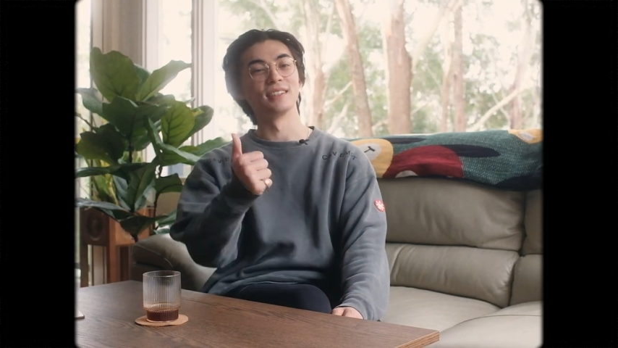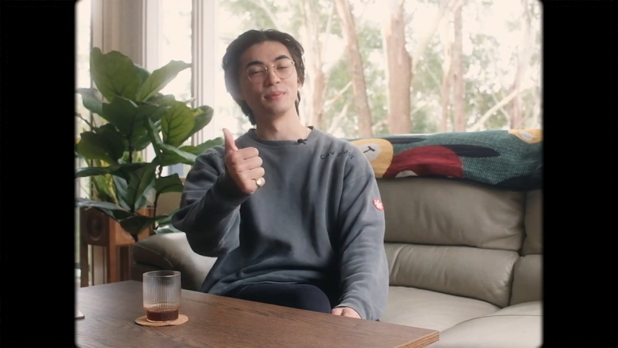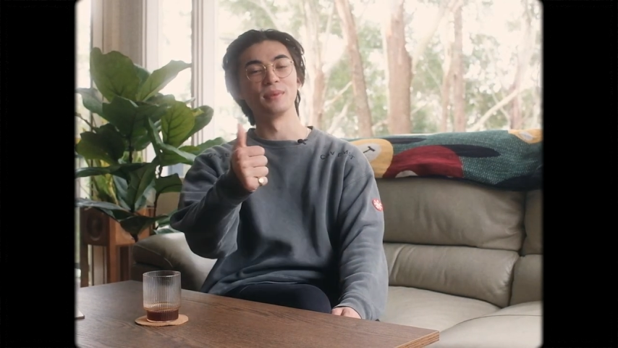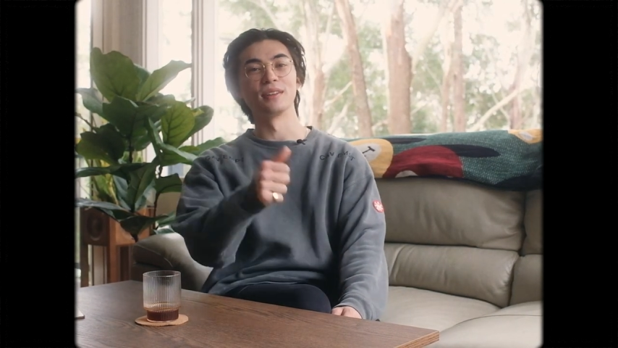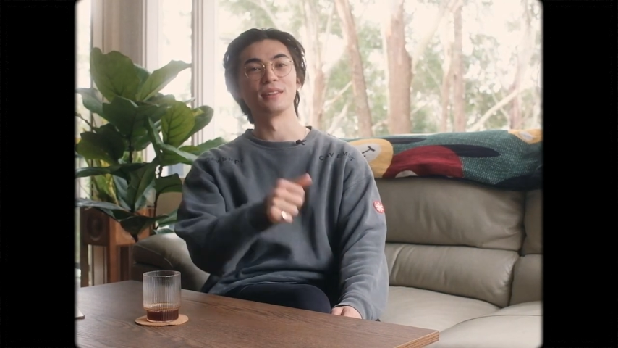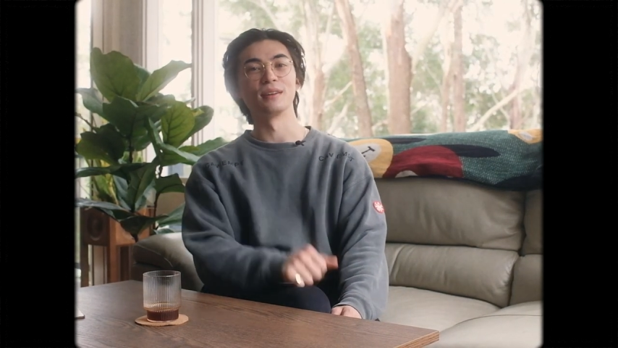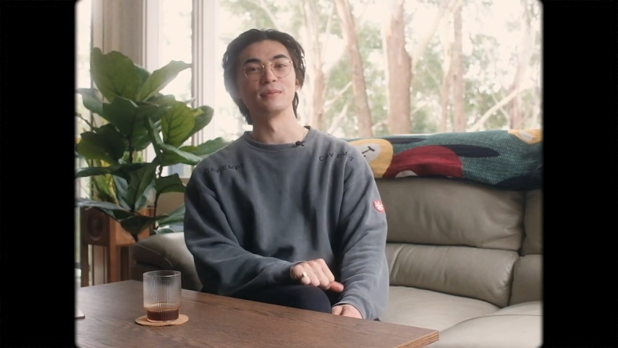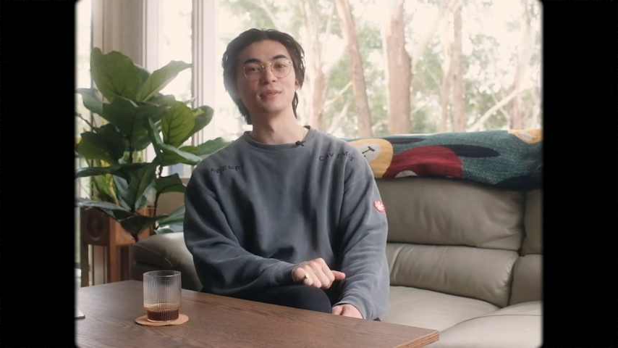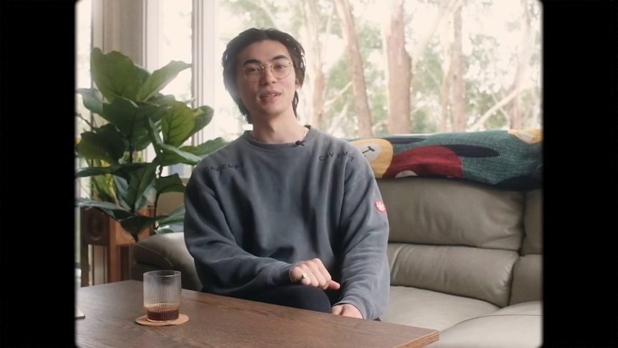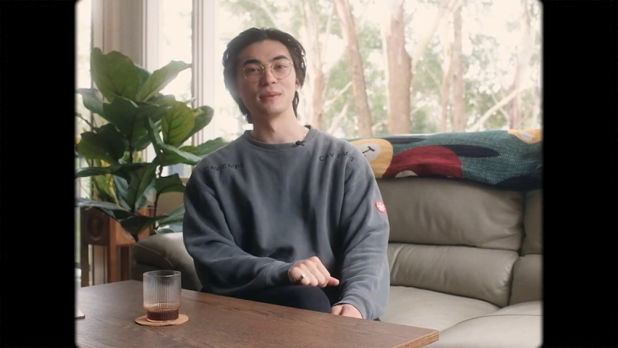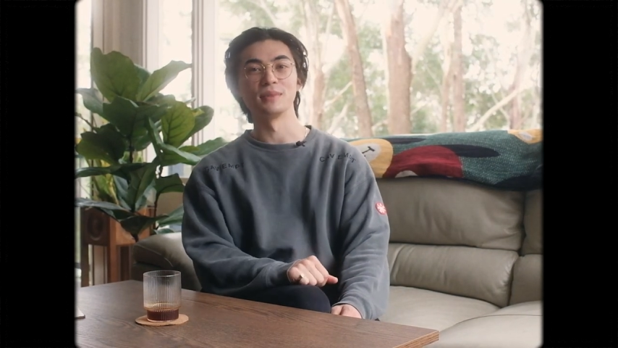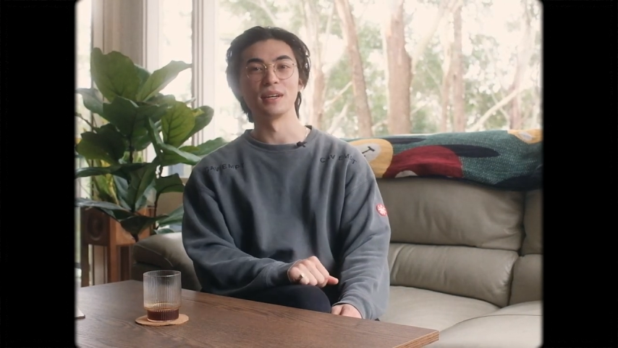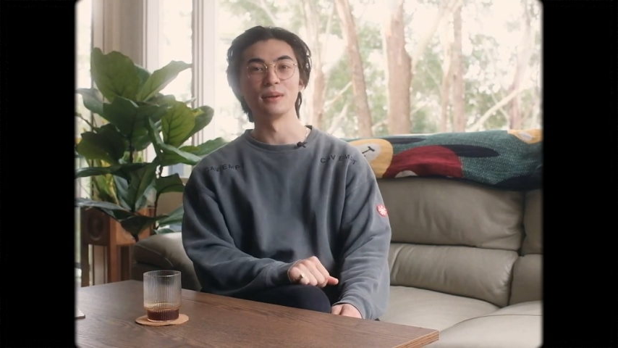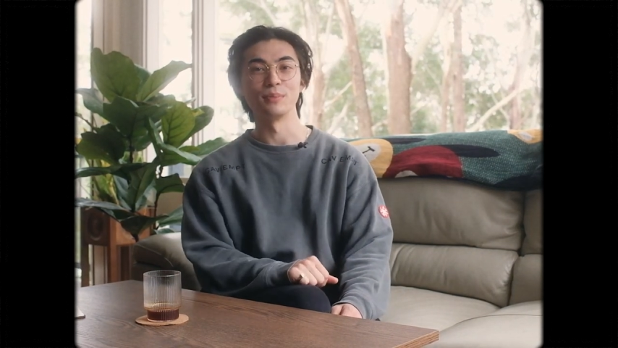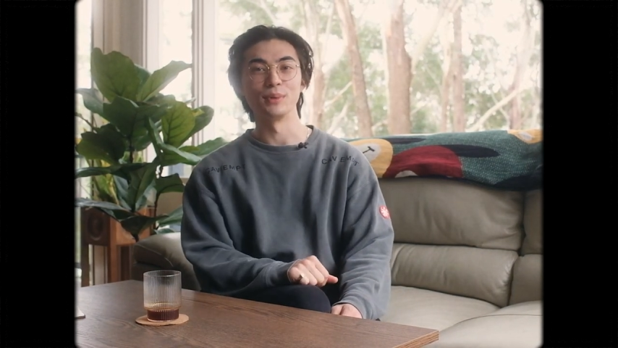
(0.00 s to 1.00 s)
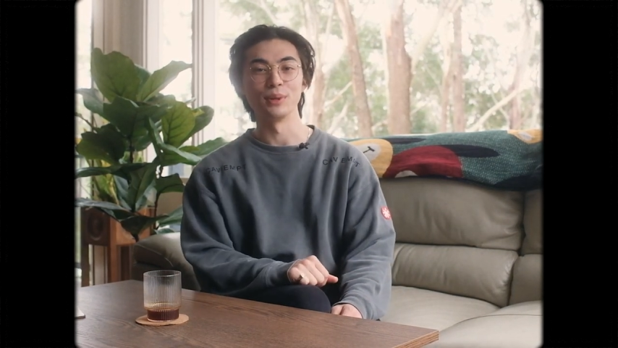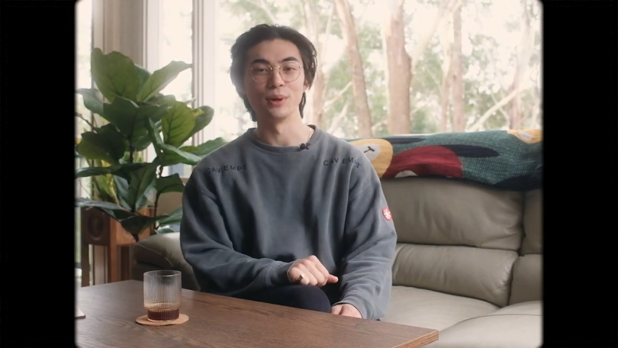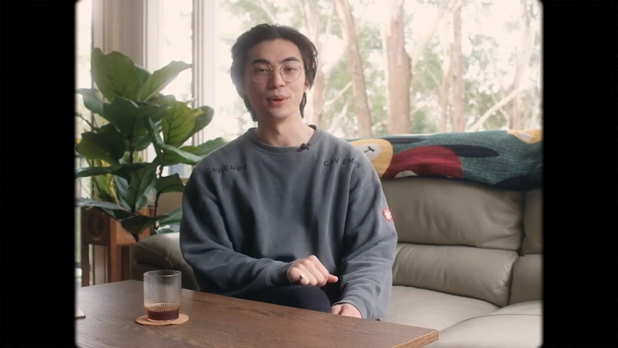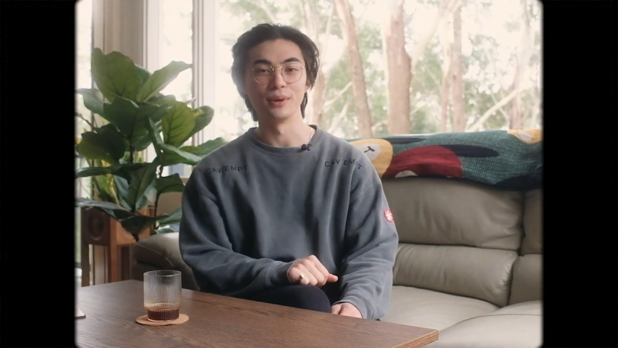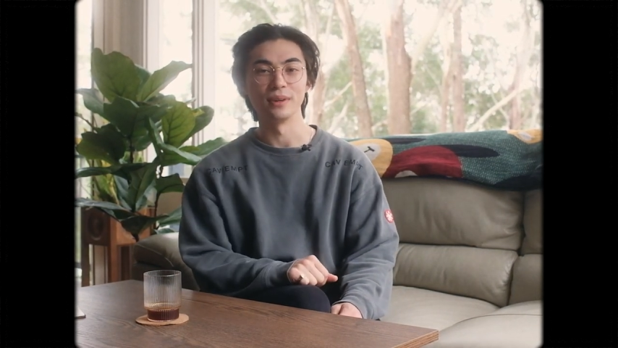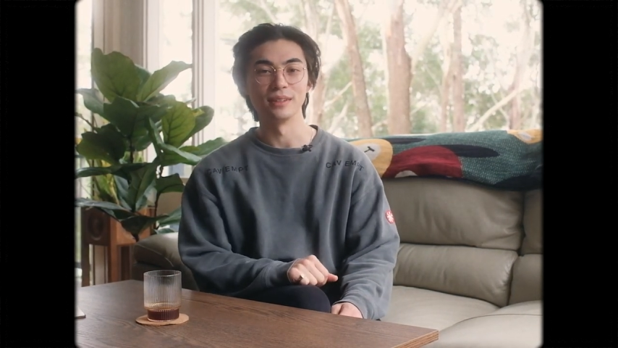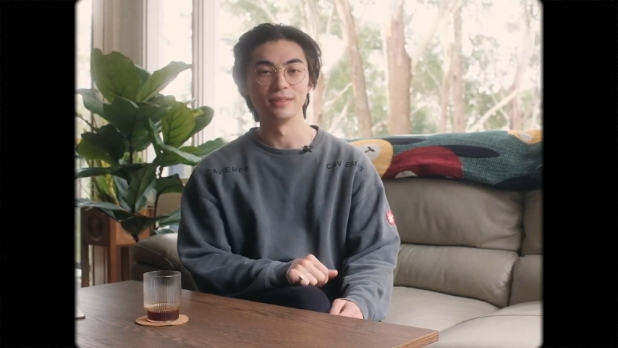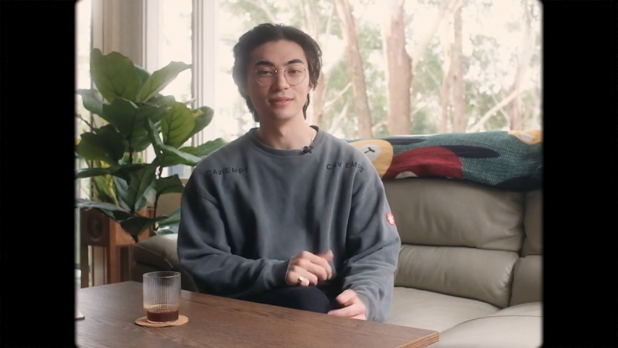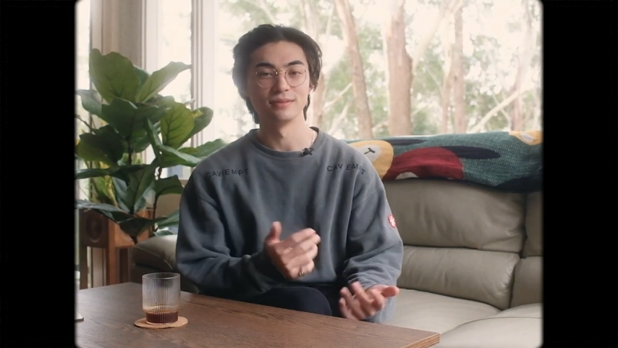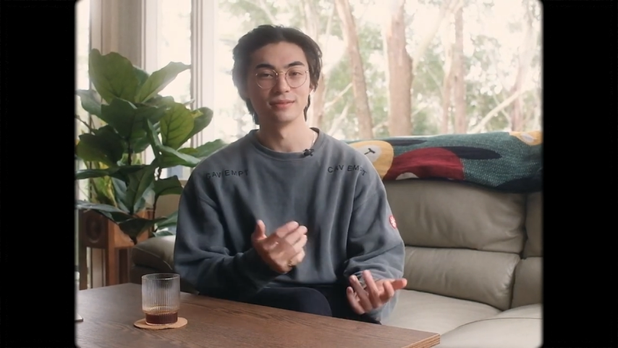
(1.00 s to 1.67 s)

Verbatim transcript: give me a thumbs up down below.